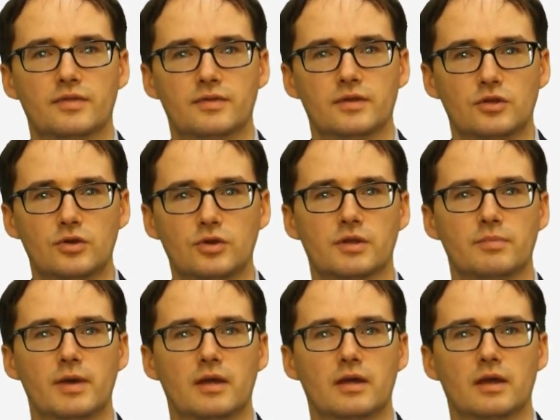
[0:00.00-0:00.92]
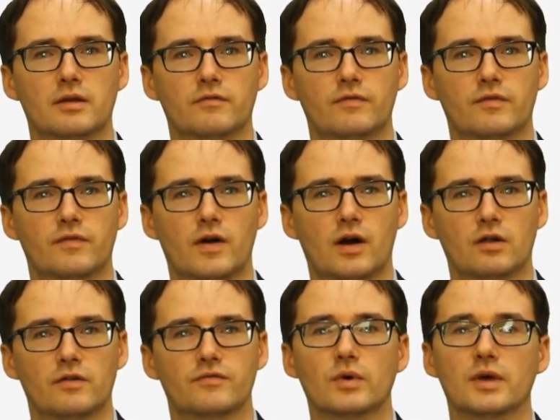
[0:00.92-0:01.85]
It used to be
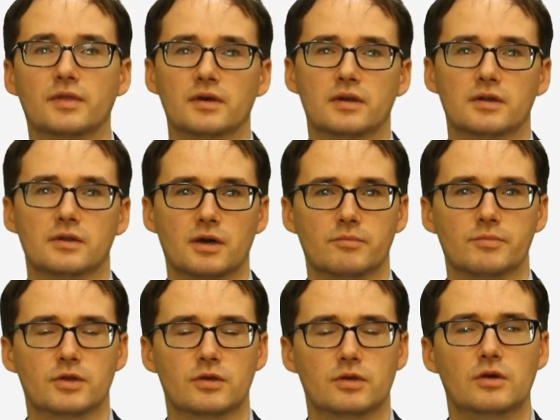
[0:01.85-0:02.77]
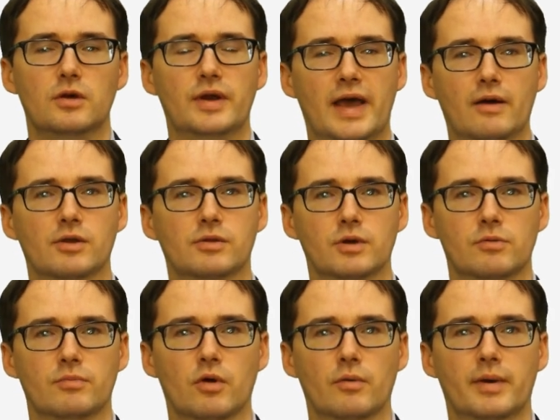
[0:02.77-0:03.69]
involved with Solvency II, now it's
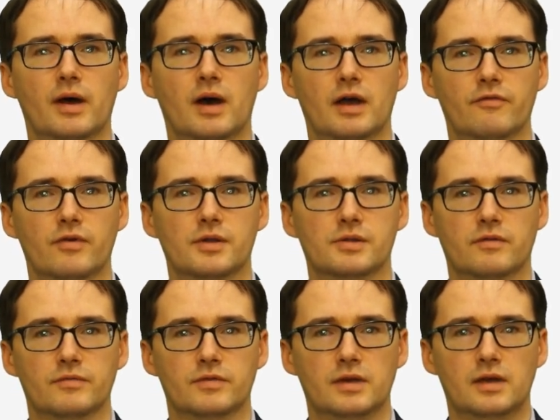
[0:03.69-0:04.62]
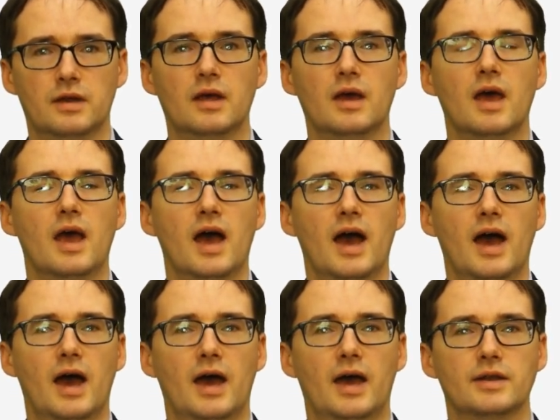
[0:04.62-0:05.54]
much more about IFRS 17.
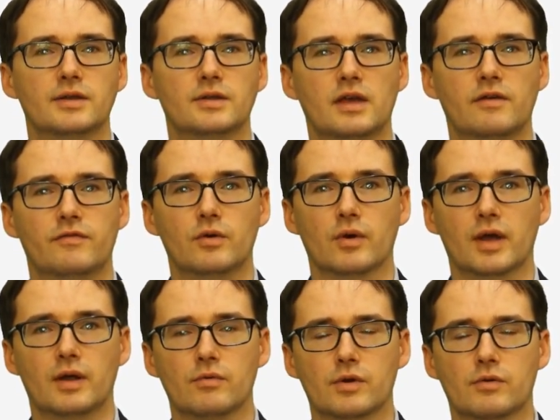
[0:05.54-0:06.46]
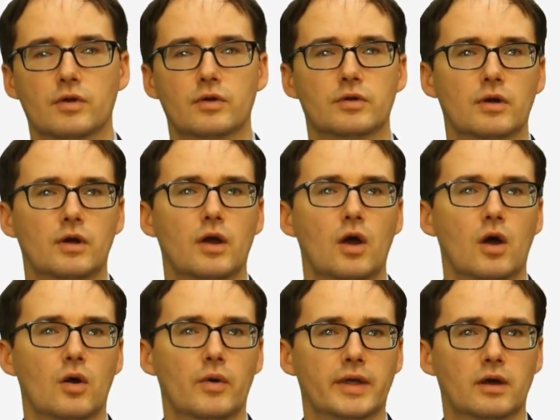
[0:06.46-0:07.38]
And if you're a recruiter
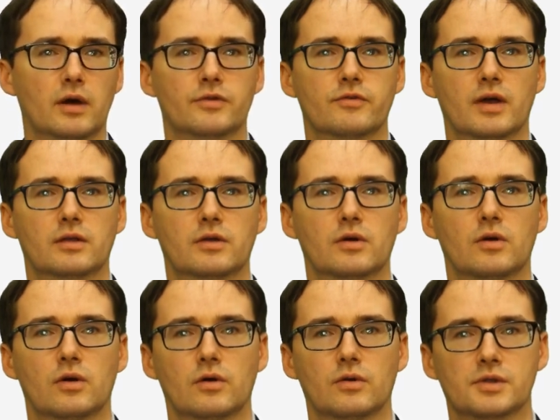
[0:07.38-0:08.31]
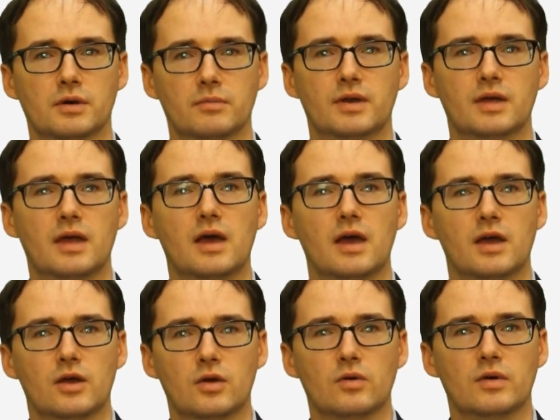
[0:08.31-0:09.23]
or a contractor or somebody
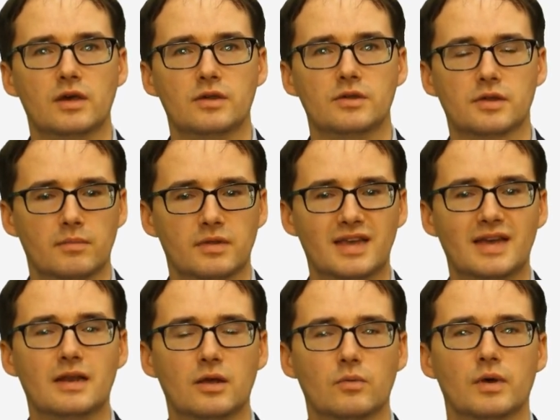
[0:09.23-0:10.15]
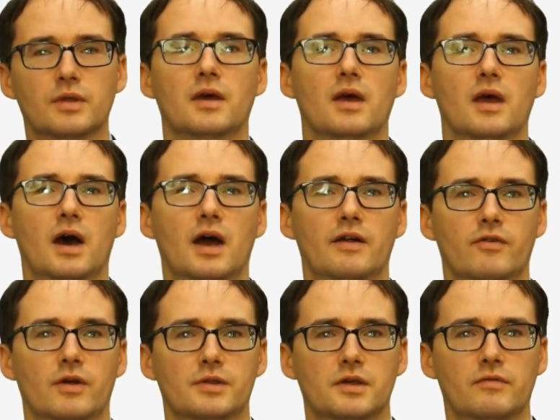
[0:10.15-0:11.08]
who is dealing with
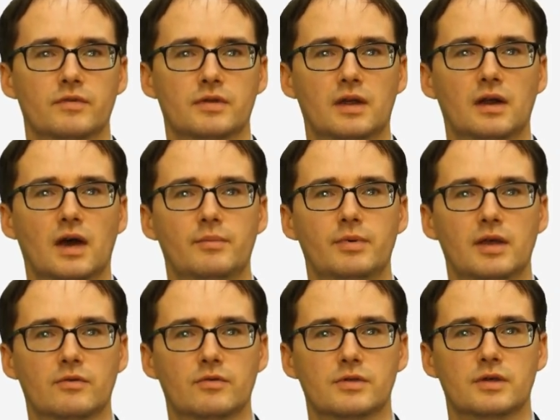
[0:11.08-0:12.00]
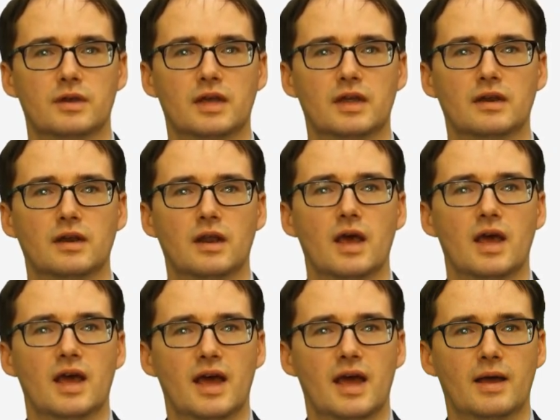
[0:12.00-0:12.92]
IFRS 17, I'd be interested in
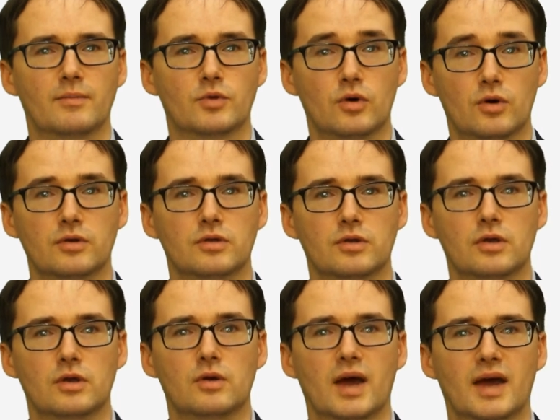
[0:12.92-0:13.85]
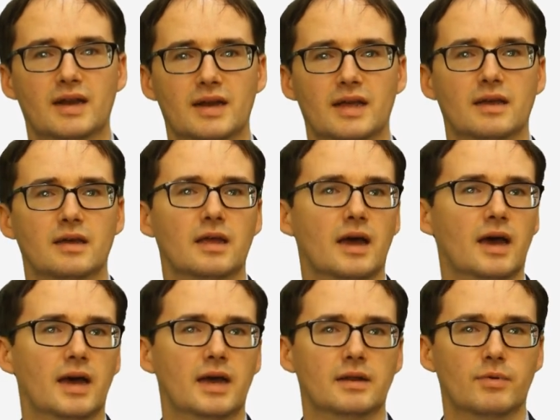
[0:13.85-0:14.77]
talking to you and linking
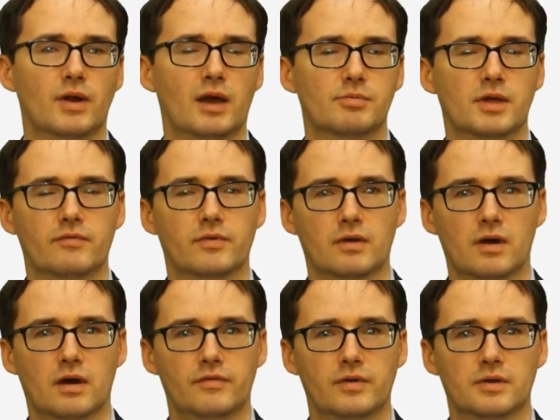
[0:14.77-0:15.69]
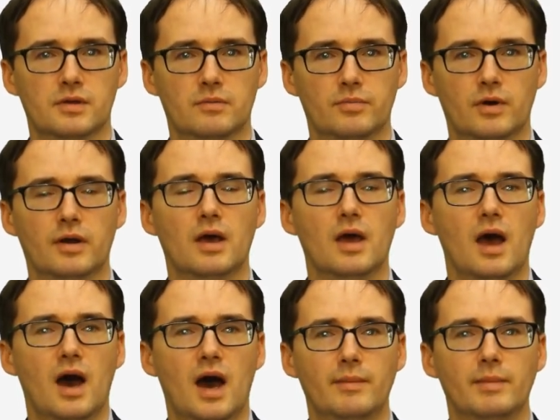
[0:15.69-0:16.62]
and perhaps having a coffee at some point.
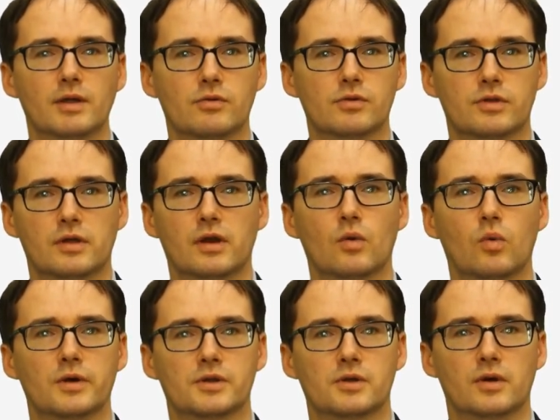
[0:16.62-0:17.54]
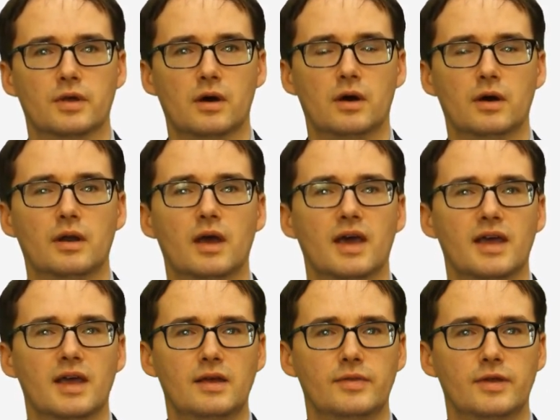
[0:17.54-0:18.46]
I'm interested in what's going on
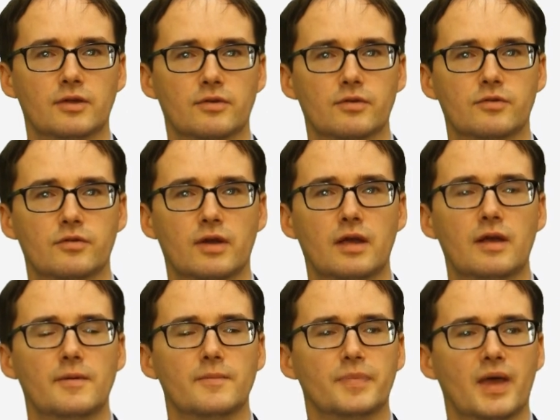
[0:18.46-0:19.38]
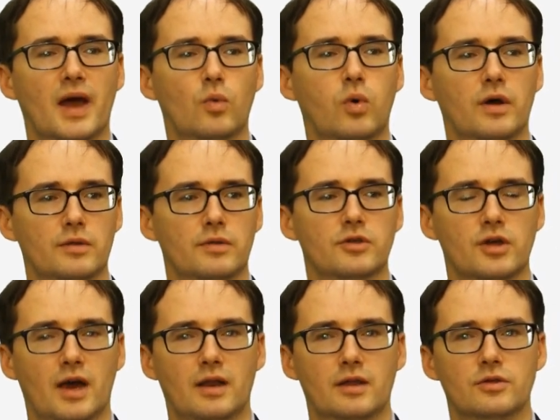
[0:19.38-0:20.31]
in the industry and what are the
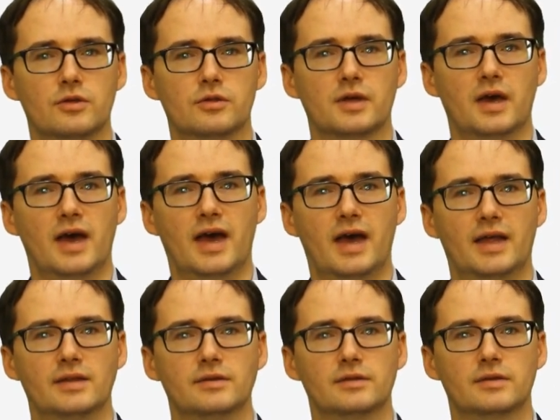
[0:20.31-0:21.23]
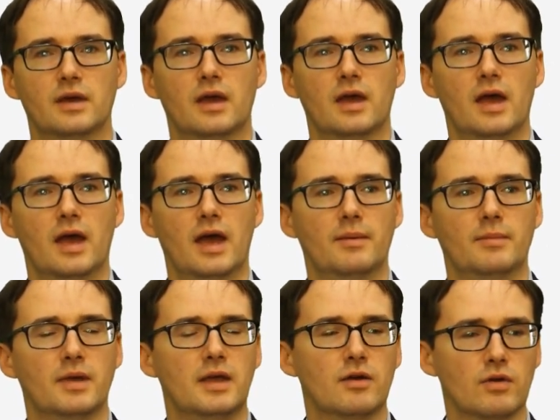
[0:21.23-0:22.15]
challenges, and
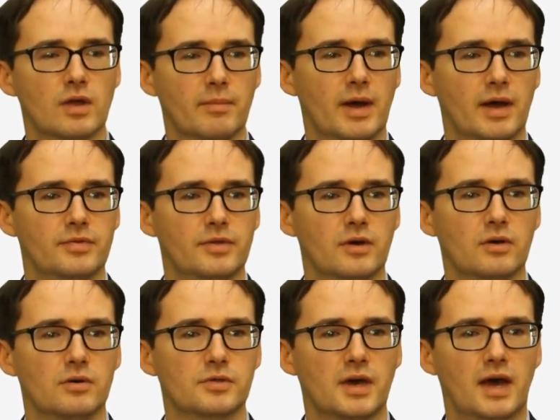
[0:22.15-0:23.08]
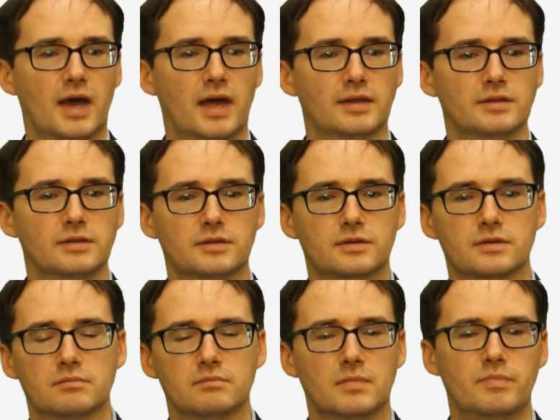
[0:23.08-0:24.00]
hearing about those and
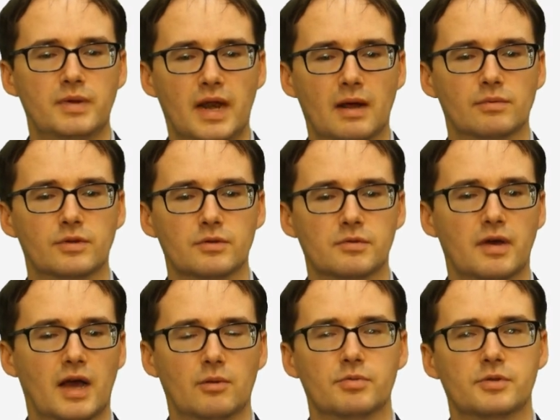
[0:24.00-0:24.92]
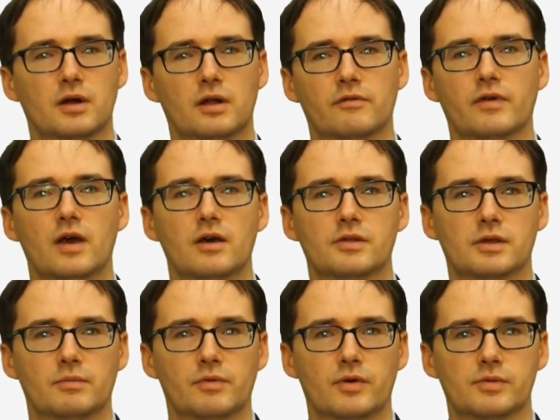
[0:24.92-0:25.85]
being able to help solve
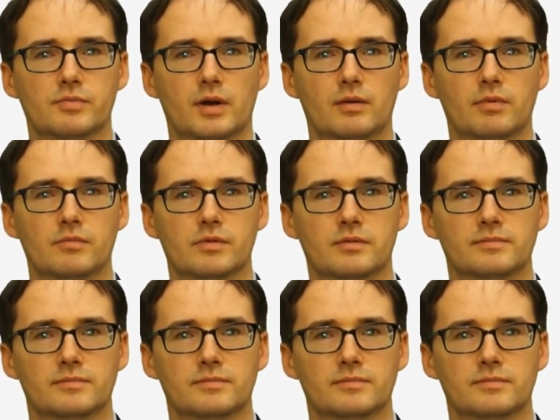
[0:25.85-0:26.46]
some of those problems.